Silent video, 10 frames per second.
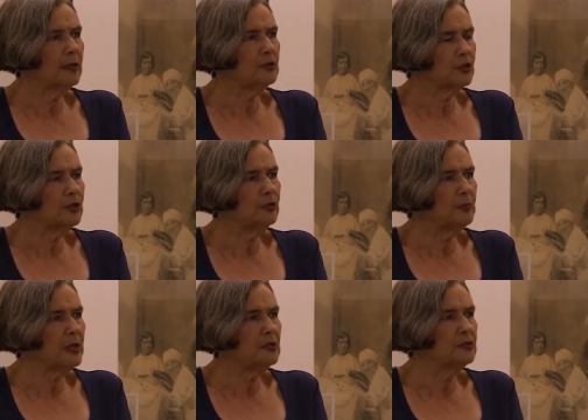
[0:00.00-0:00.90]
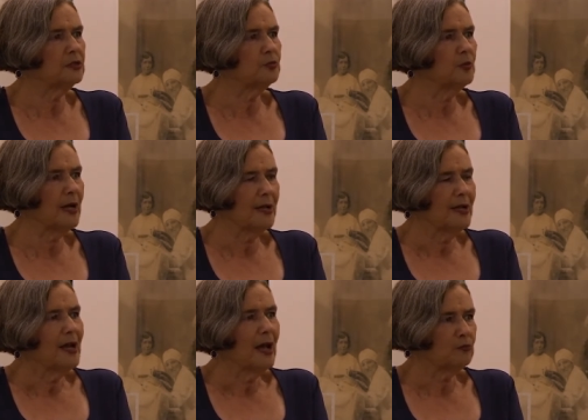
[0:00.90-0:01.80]
It's good pieces.
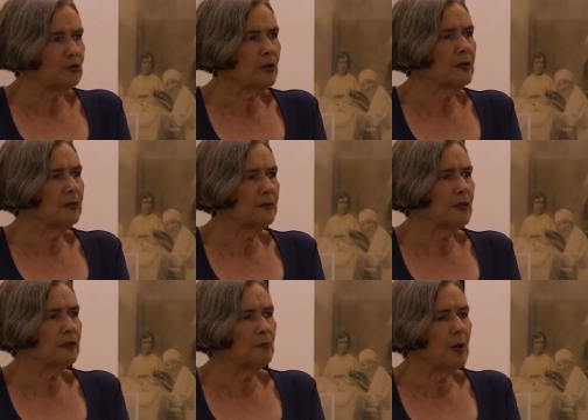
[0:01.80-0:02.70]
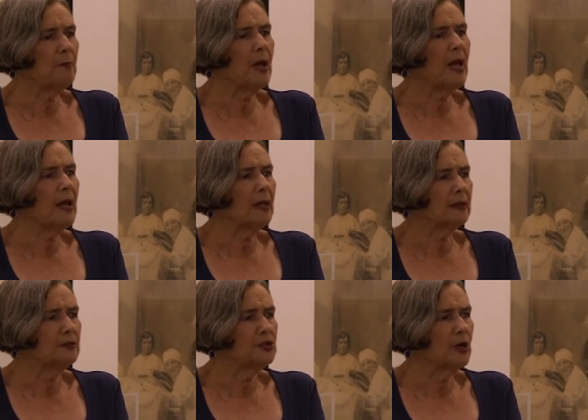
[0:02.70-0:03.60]
I'm trying to think of my
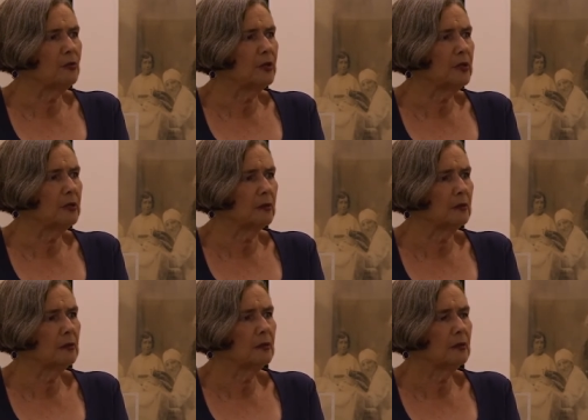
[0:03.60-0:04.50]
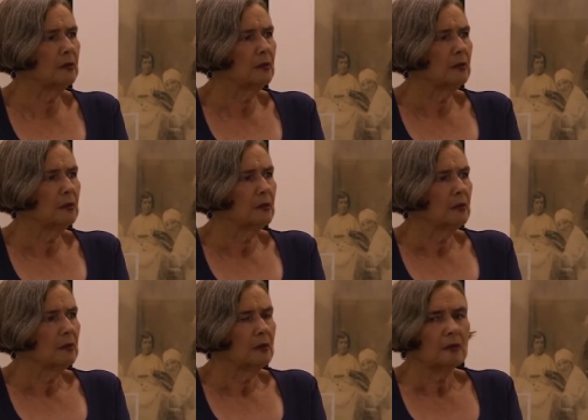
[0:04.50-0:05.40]
mileage on here.
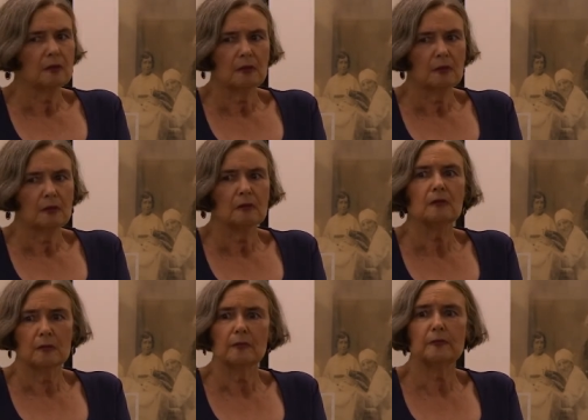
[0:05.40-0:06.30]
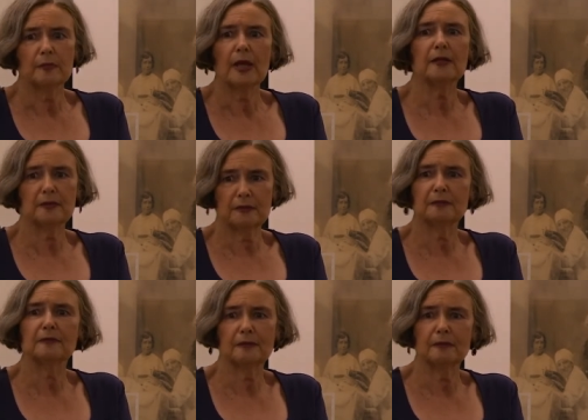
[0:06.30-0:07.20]
110 miles. That.
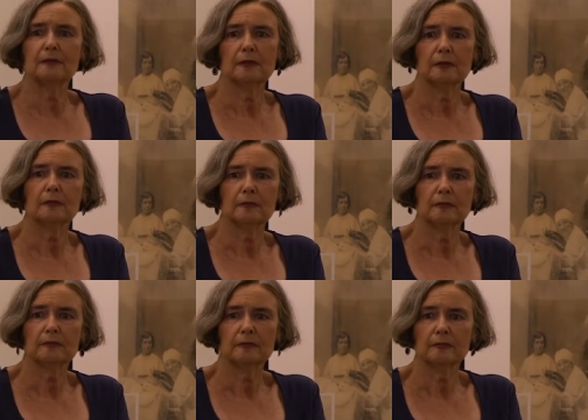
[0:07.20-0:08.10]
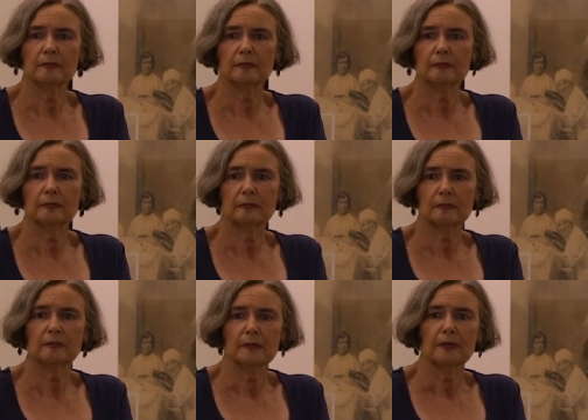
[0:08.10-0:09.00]
Go through there just about in 2 weeks.
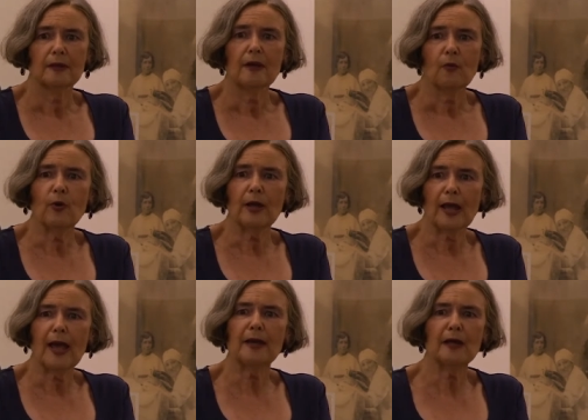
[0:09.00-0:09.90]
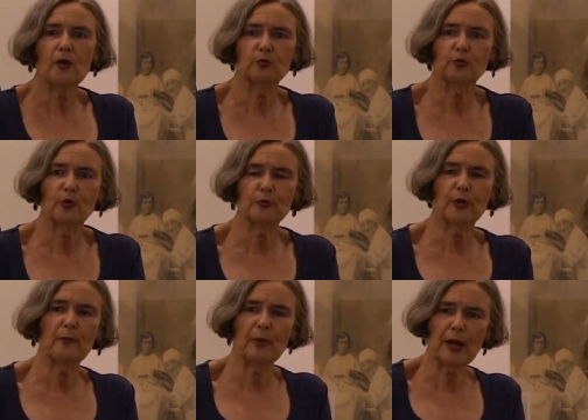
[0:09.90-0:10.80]
Well, I go through
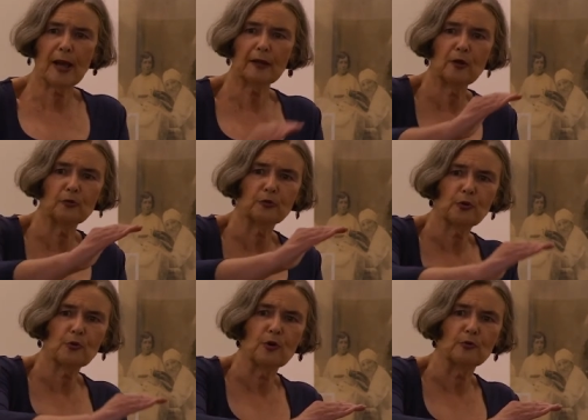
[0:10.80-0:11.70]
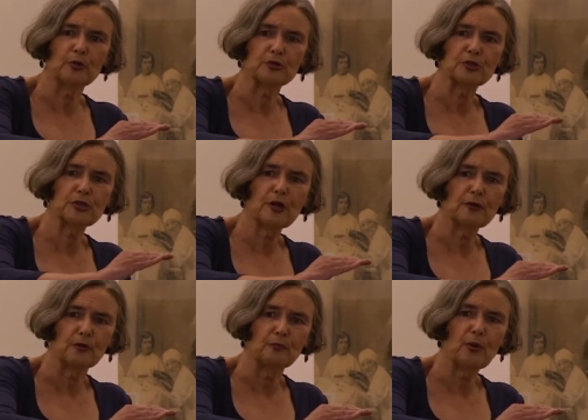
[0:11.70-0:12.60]
there, but I go through on the
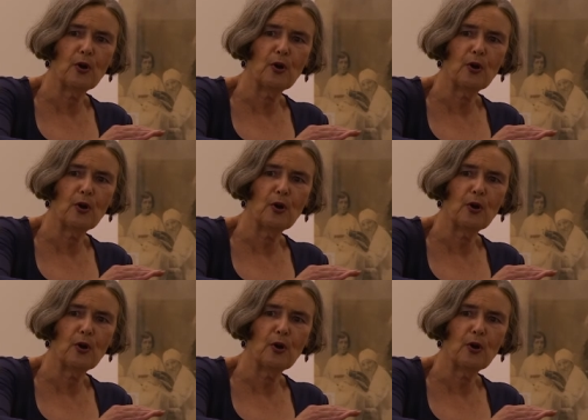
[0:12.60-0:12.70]
southern